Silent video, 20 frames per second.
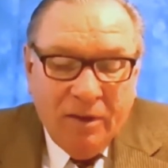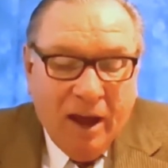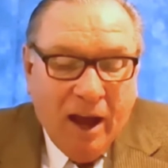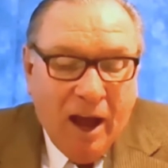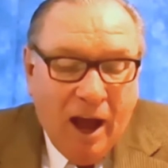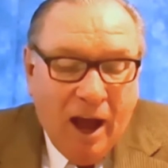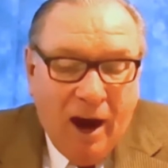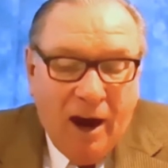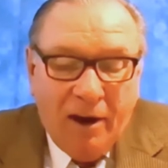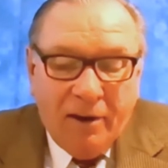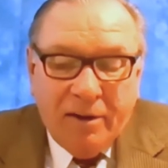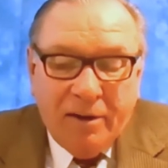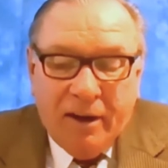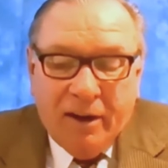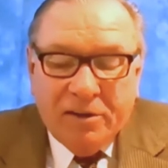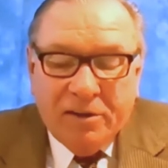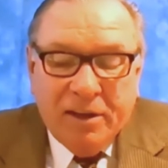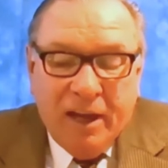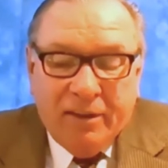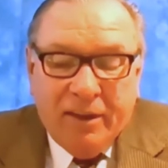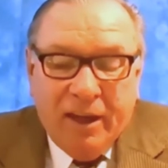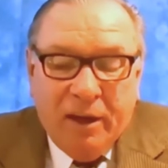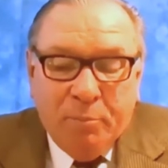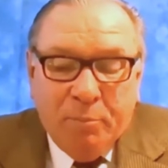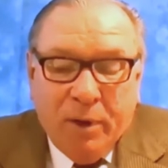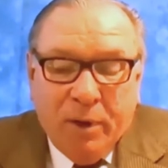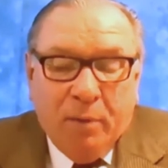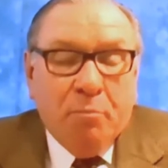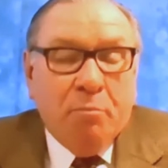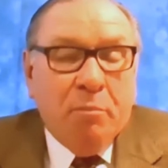The heart is
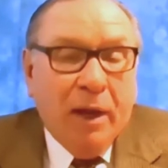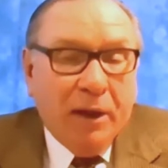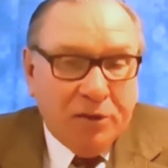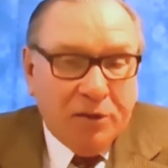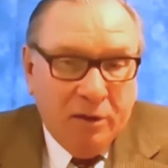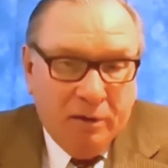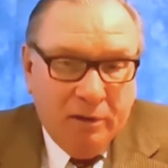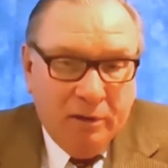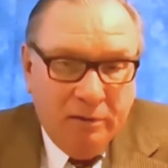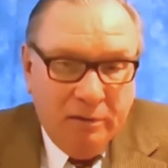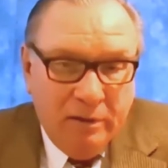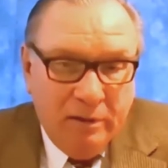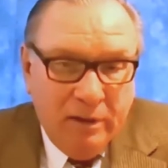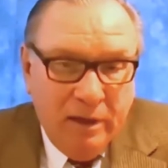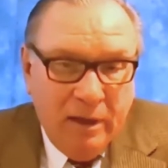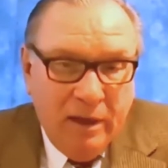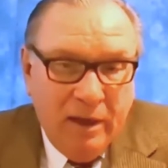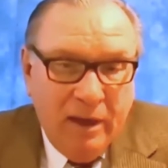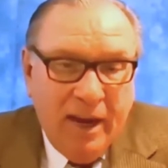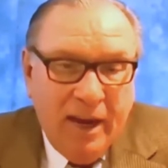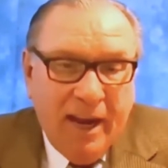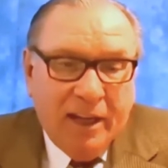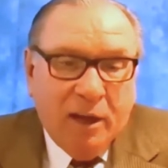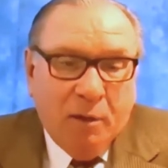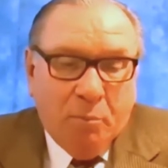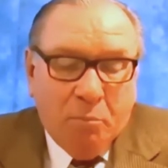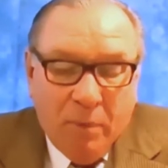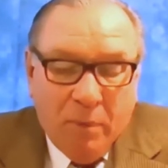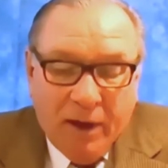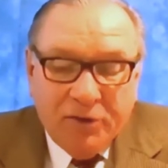nothing but a muscle,
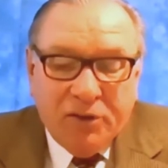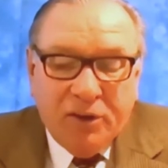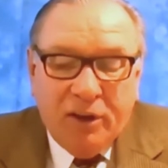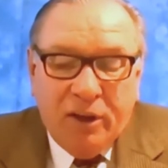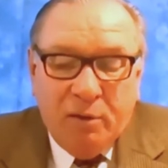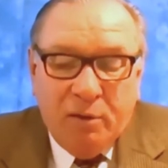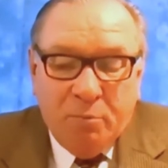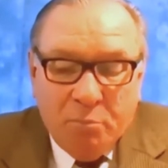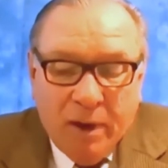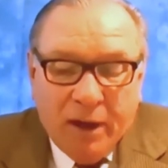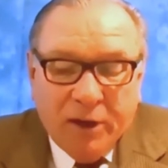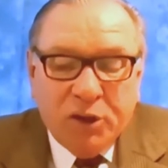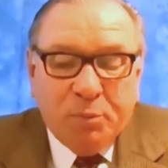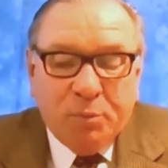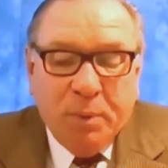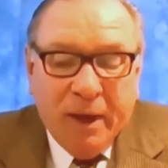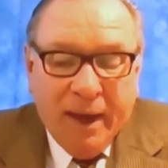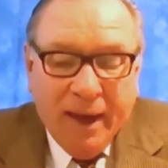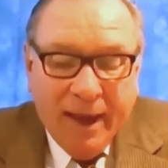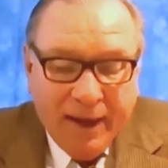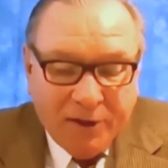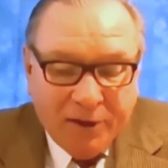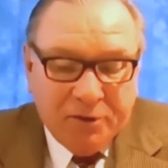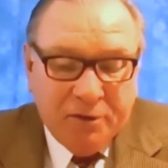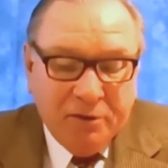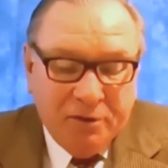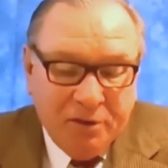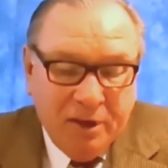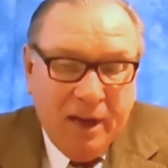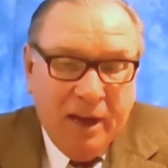and the muscle must be
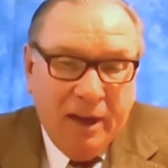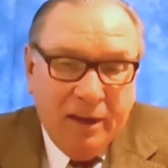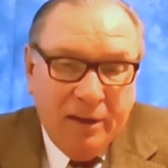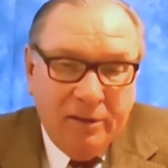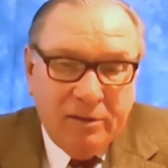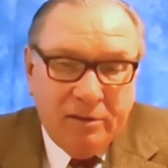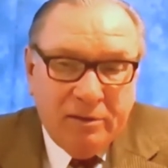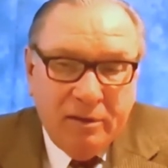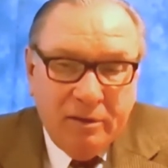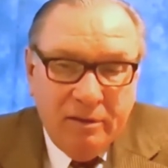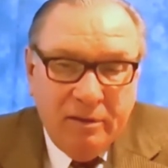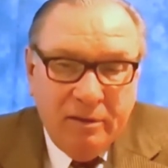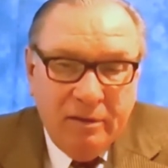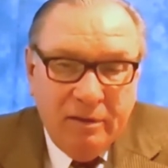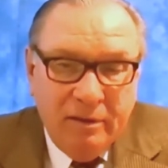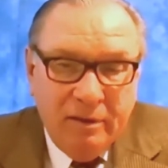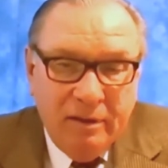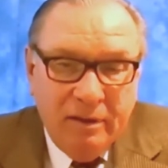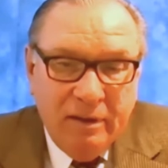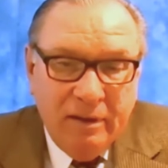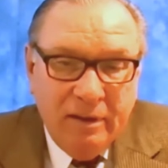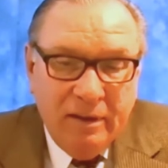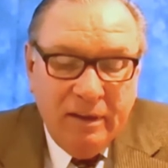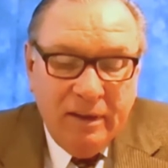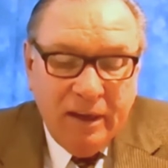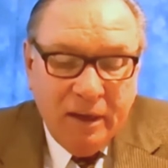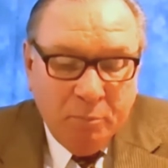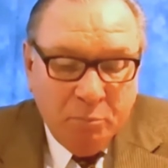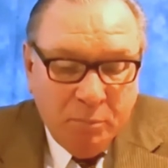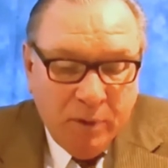exercised.
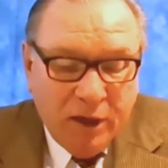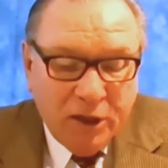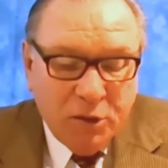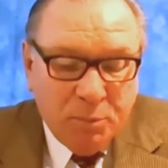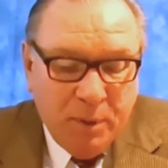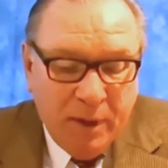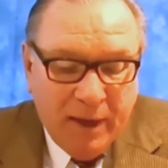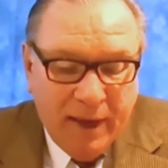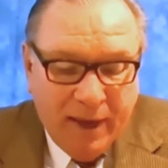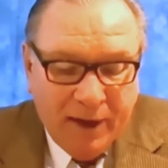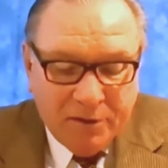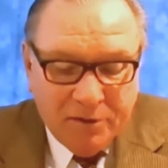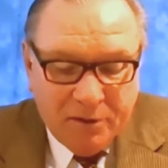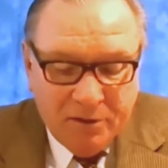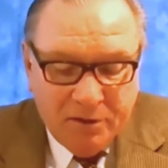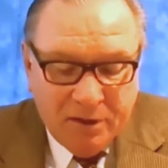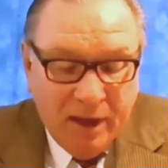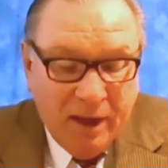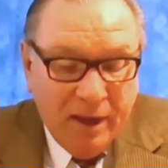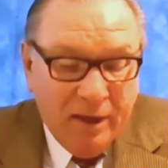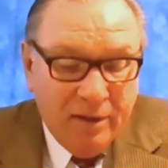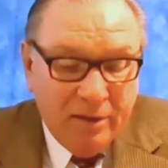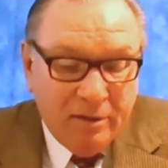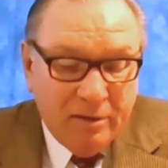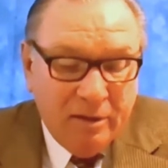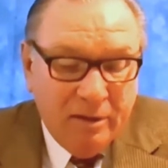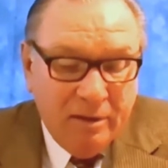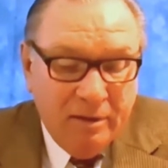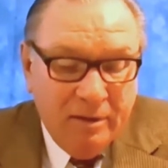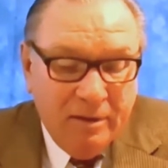It must be exercised.
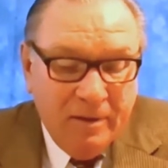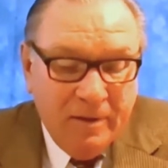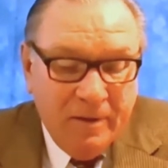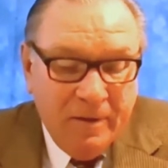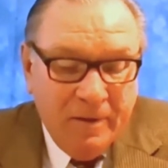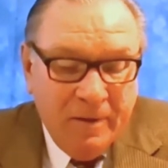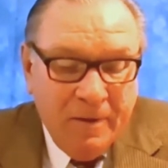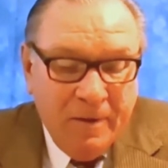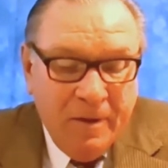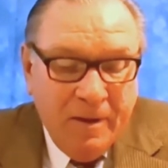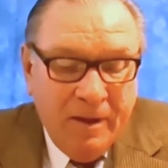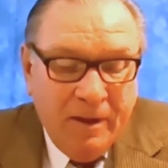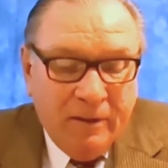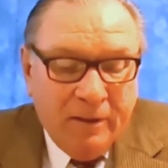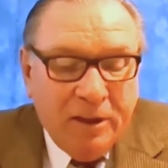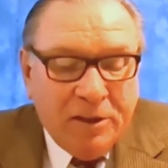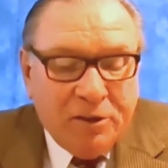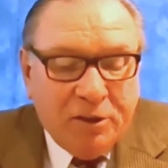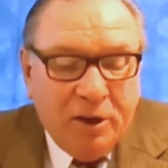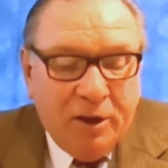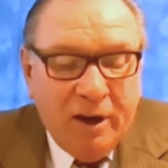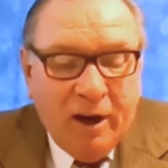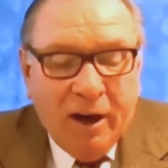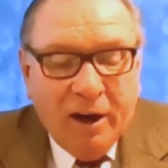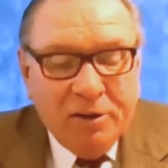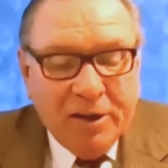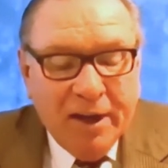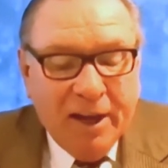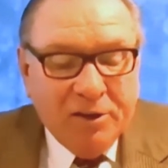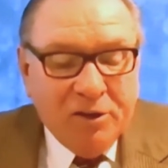Let's turn
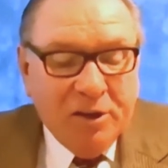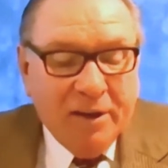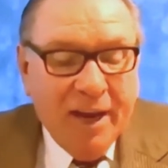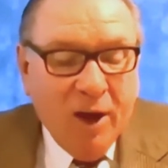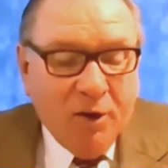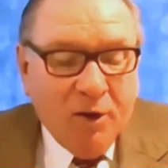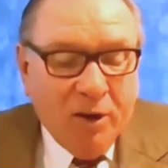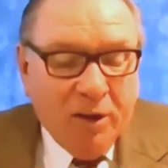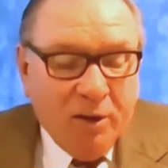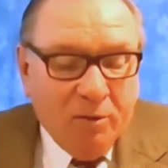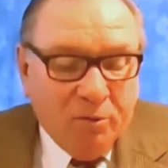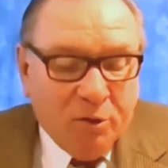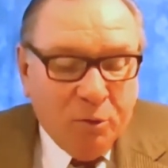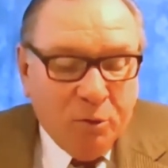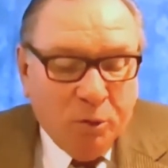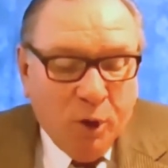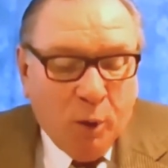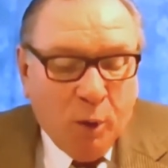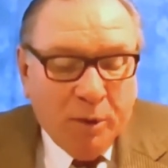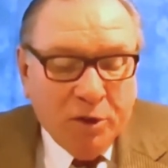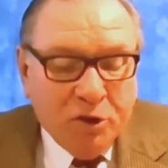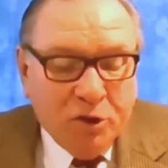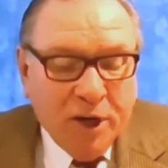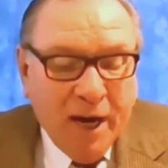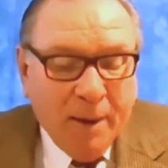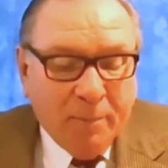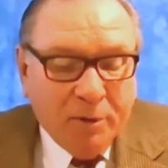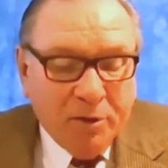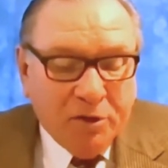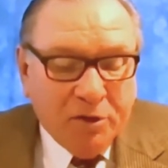our attention now to, to Romans
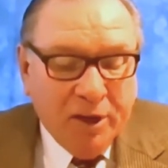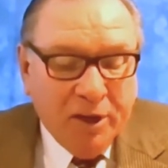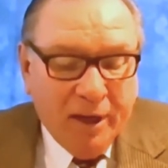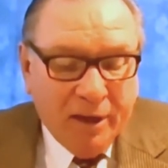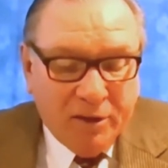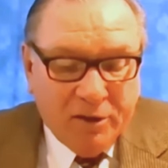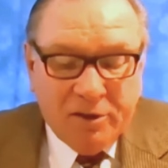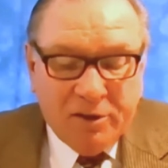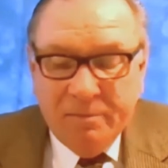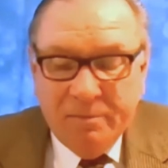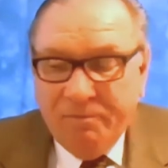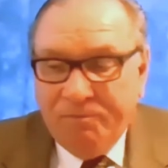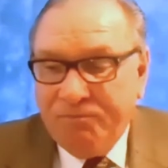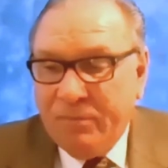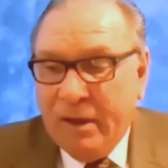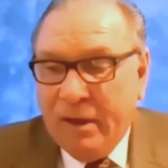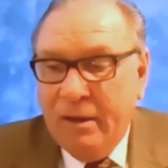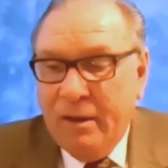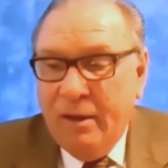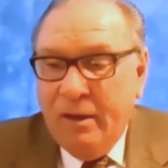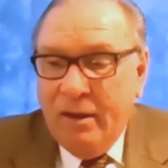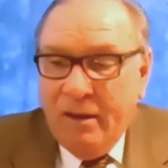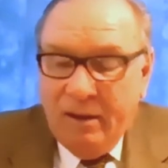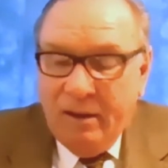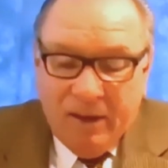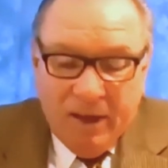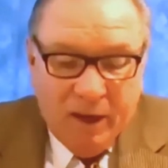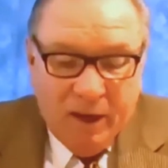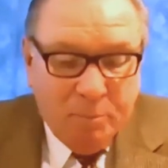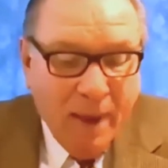chapter 6,
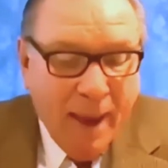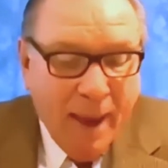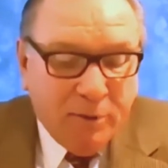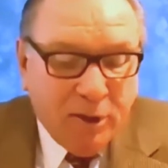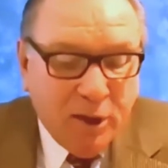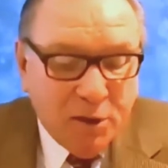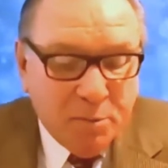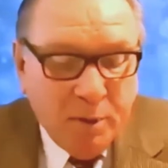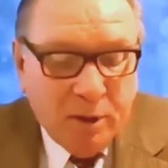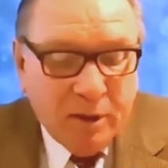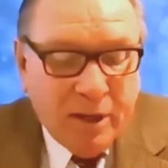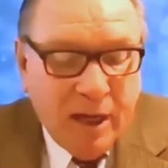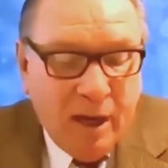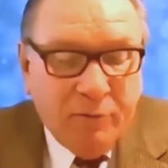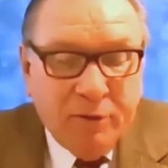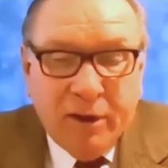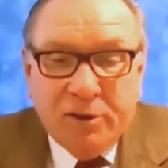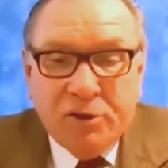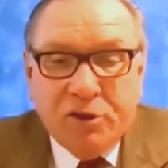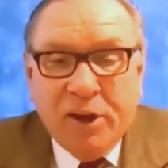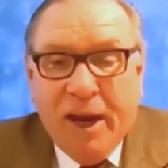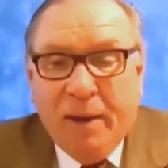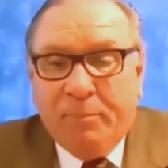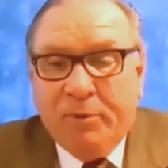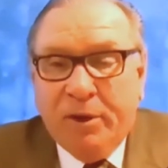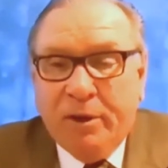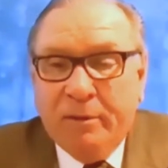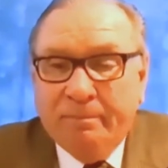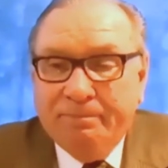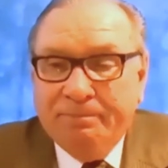the baptismal covenant
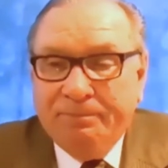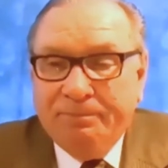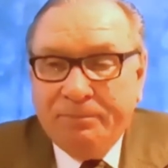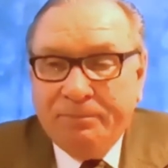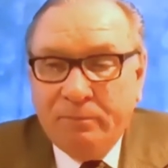chapter.